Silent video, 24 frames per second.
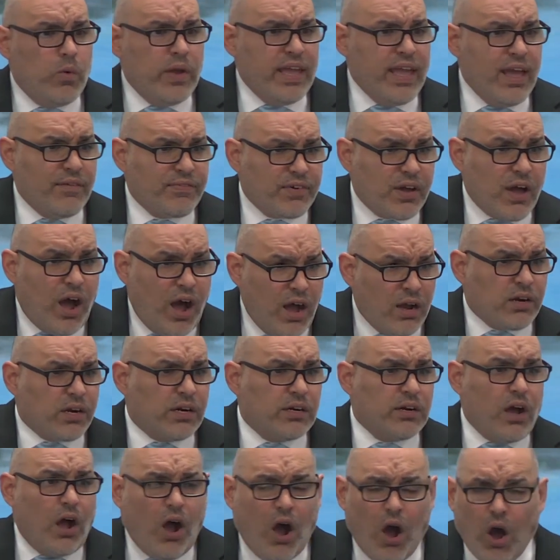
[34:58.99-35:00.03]
we have
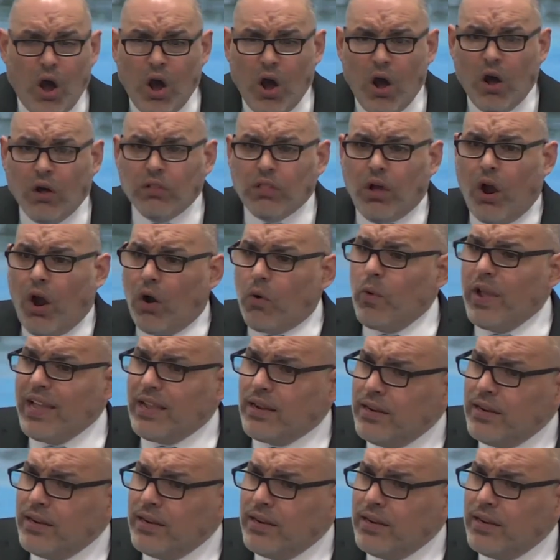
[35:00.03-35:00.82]
conquered all our